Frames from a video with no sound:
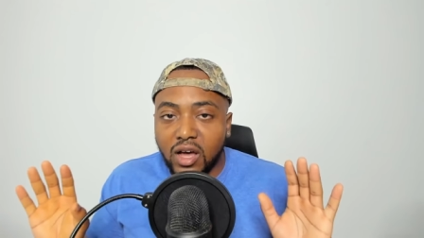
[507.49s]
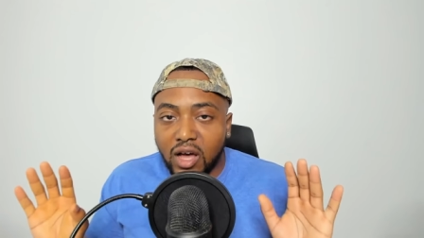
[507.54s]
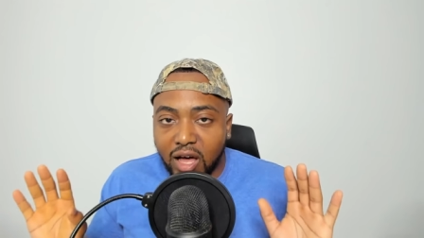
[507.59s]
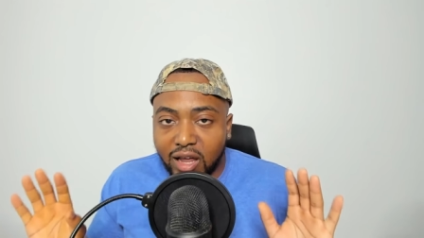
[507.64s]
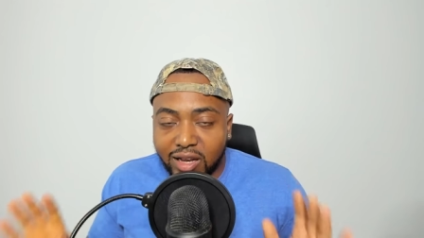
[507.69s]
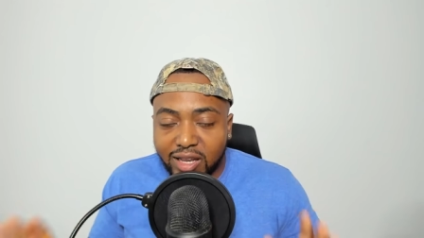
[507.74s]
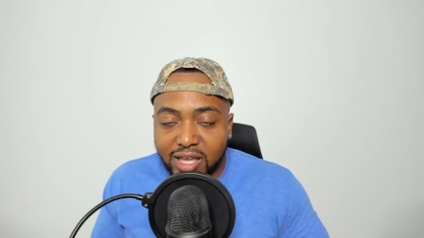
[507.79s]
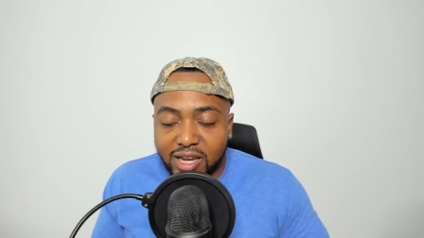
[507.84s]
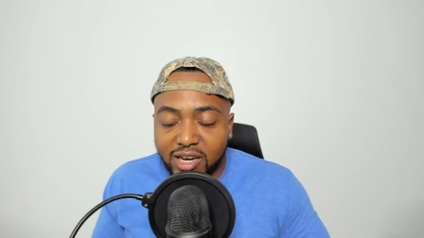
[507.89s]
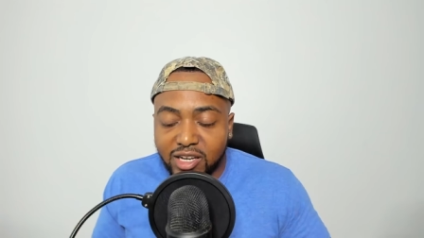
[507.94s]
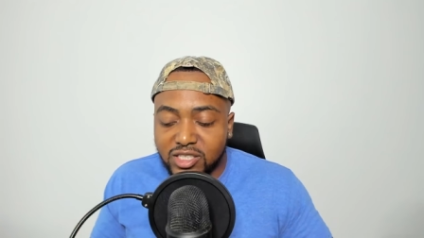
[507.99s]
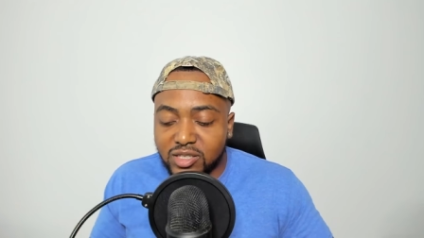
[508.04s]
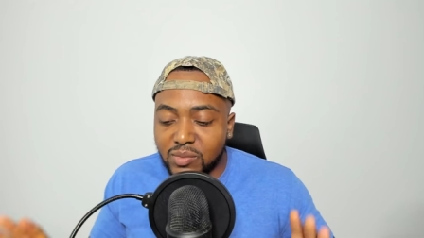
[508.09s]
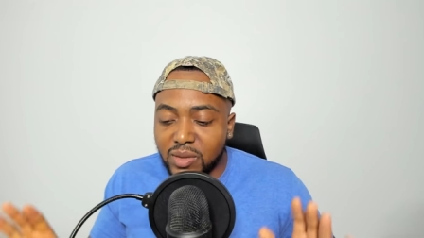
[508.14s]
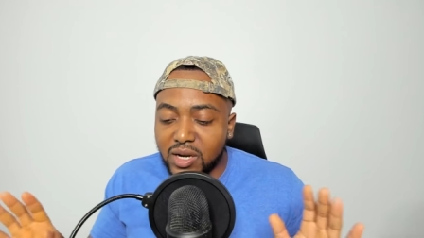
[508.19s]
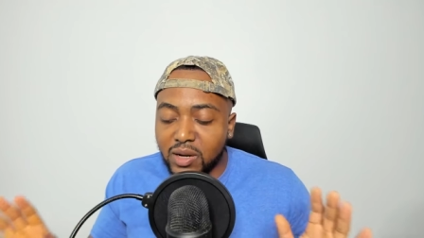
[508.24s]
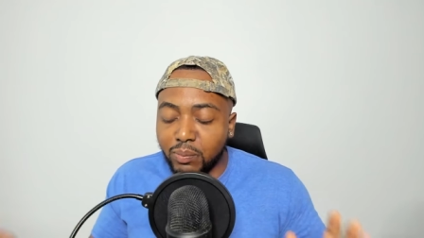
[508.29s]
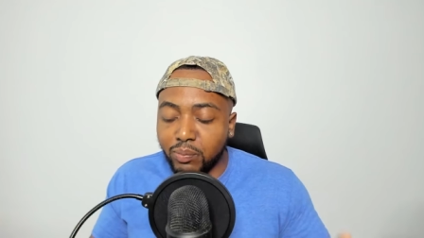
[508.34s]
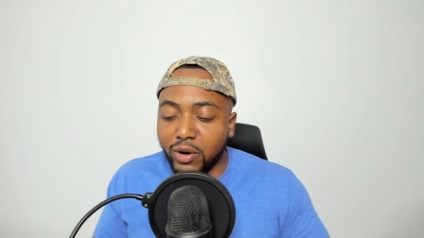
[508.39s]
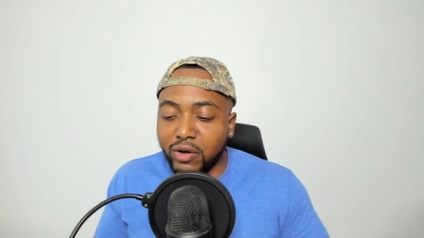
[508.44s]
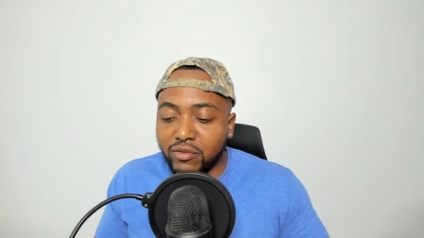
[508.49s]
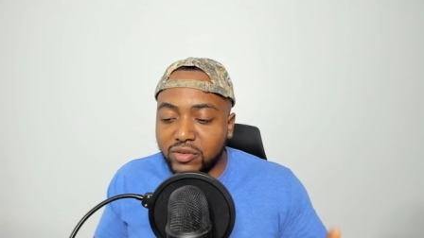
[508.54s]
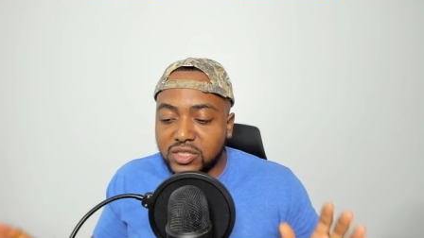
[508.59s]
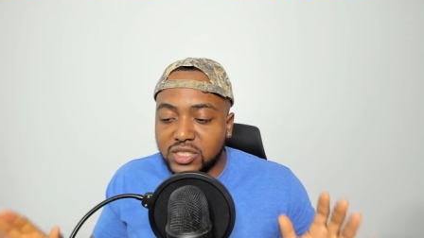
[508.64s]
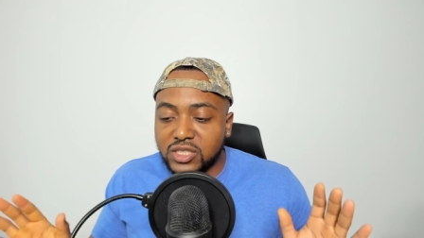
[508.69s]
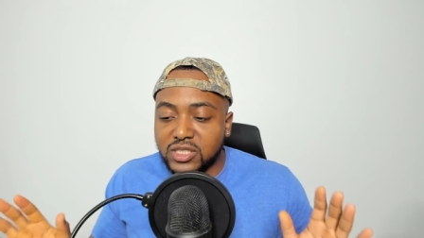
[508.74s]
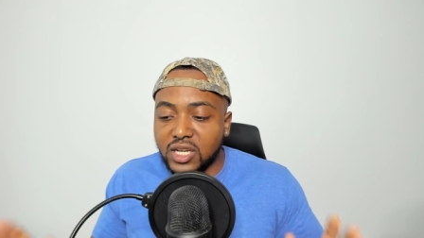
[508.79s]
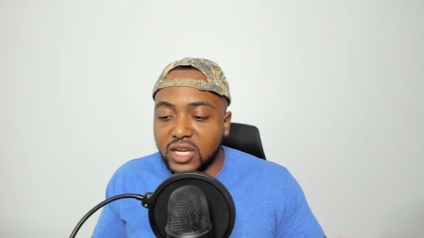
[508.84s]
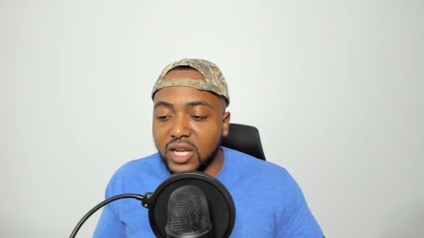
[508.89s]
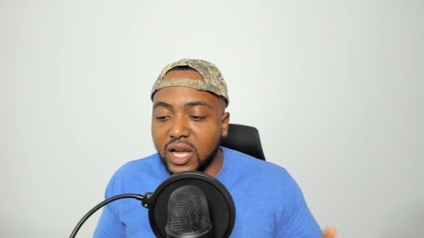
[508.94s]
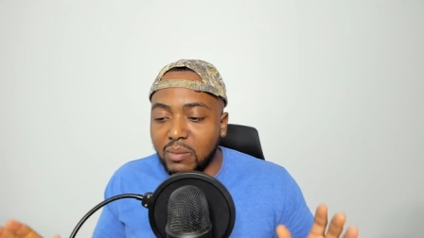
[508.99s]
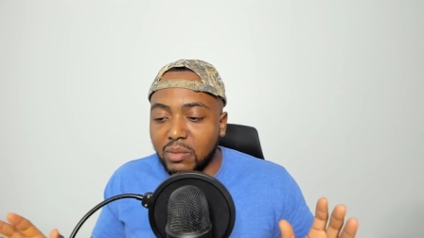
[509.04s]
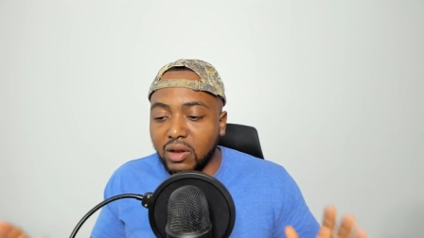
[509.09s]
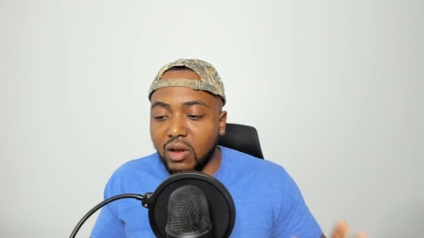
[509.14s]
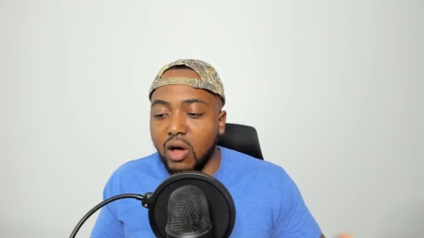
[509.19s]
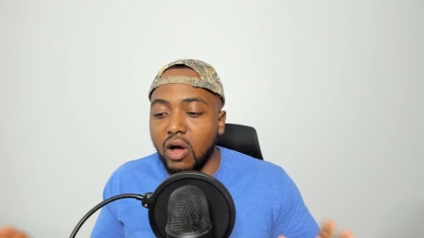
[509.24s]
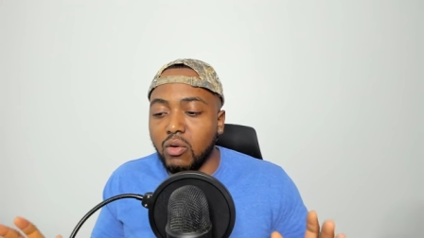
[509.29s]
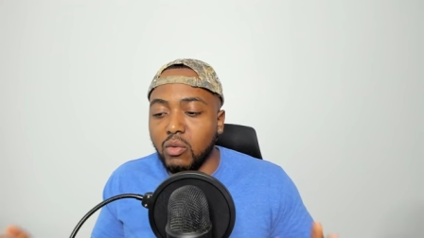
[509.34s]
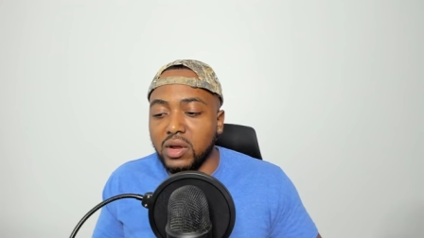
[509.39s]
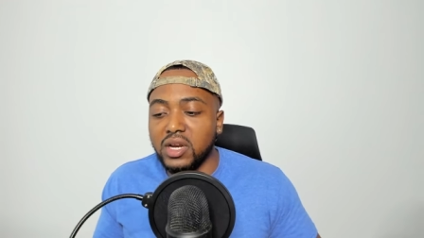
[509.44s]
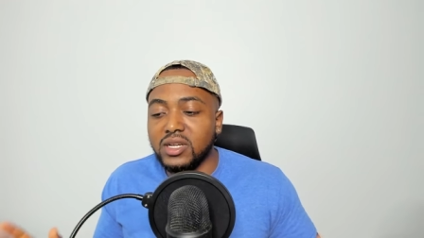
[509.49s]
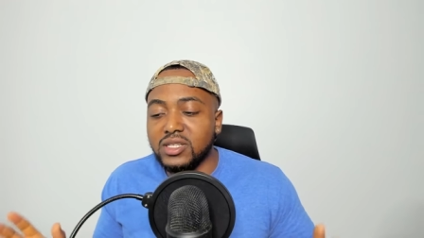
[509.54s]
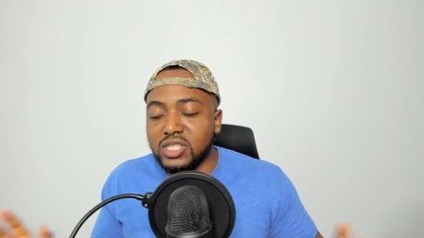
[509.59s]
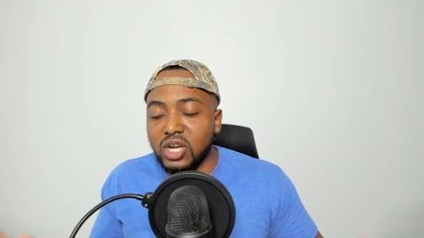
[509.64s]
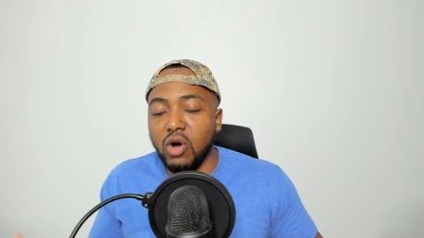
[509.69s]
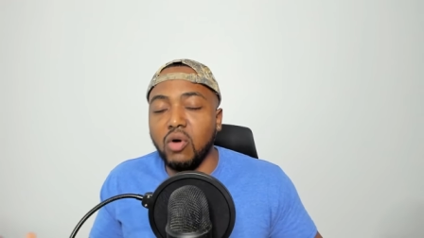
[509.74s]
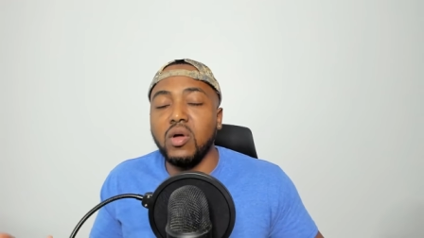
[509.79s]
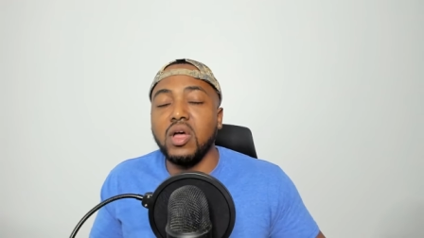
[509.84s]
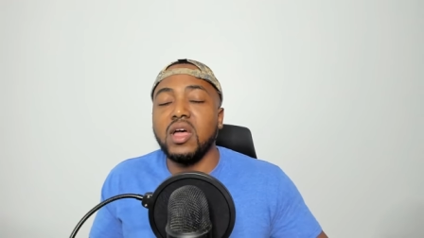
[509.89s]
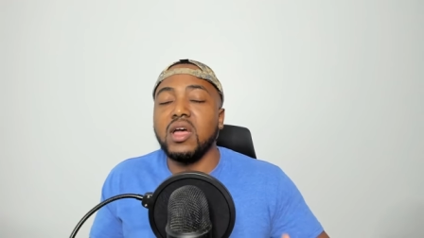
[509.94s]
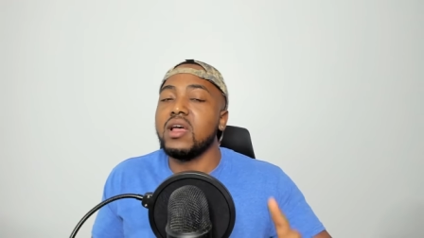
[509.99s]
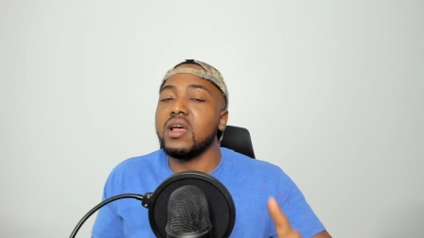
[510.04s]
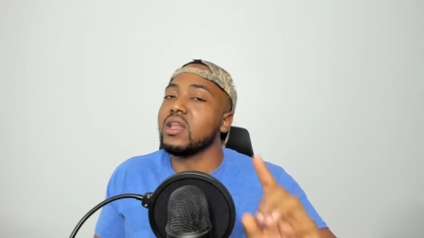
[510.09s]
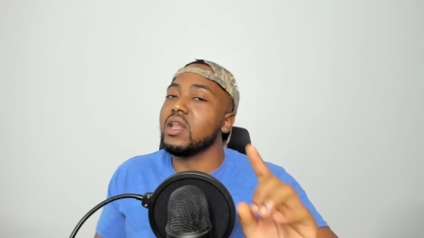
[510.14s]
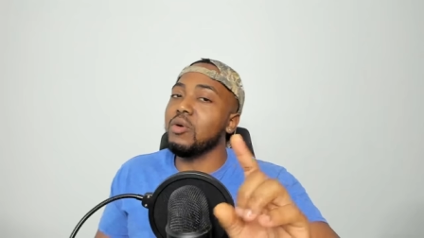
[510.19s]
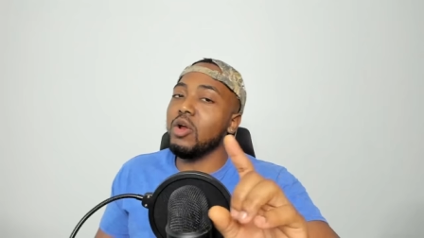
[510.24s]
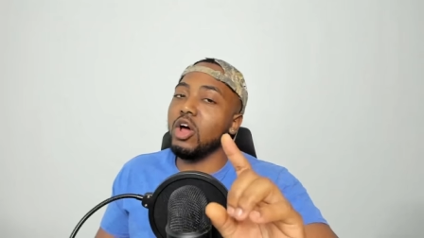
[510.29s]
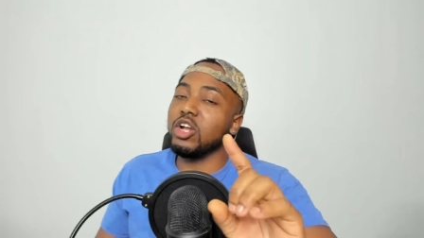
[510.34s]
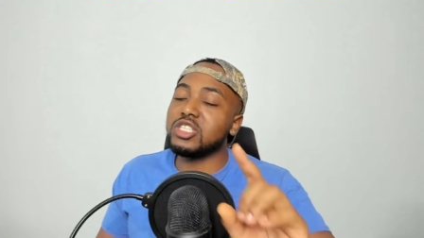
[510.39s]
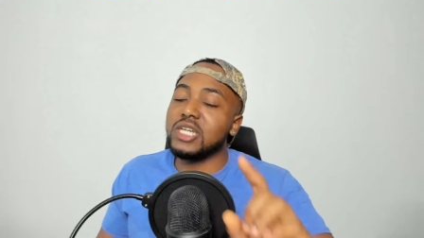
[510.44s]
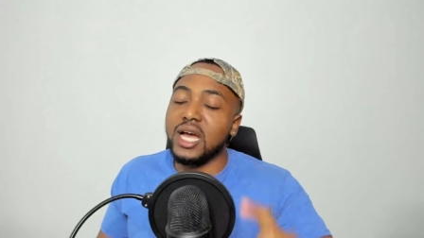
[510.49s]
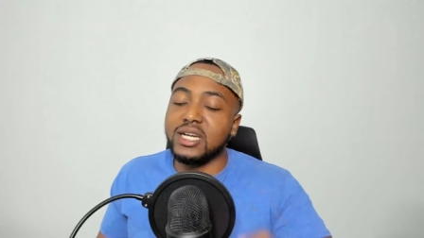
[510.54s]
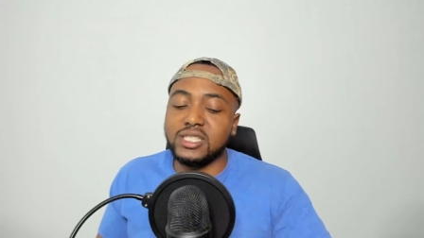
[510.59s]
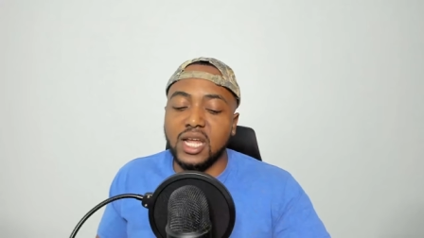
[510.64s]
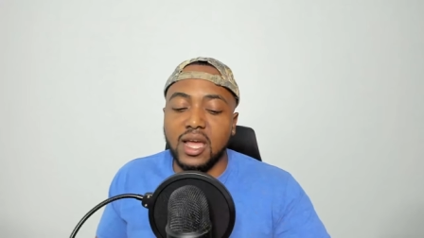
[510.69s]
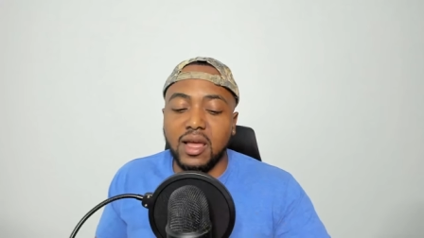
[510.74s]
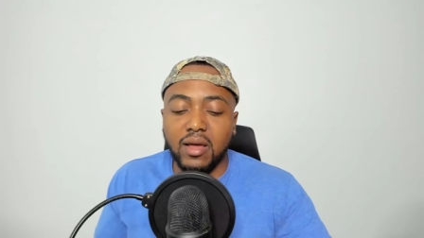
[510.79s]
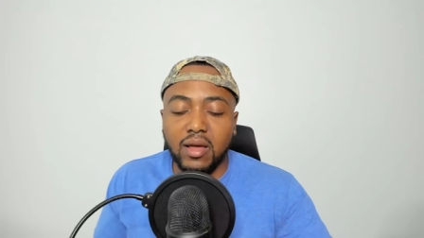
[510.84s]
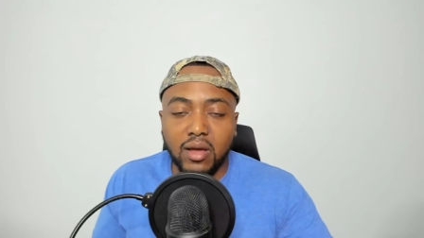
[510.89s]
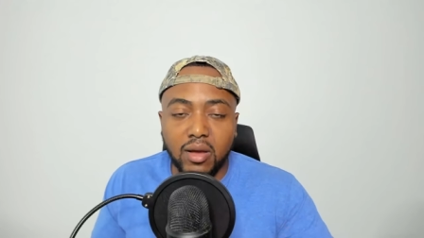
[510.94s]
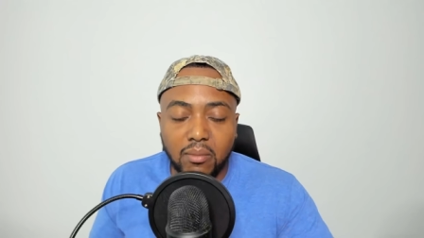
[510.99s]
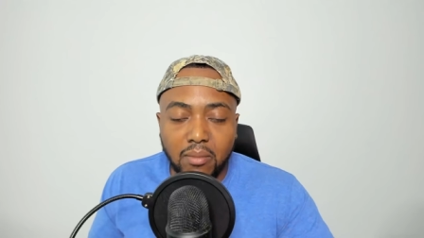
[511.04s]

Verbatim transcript: elitism and the privileges that come along with it. So let me know what you guys think.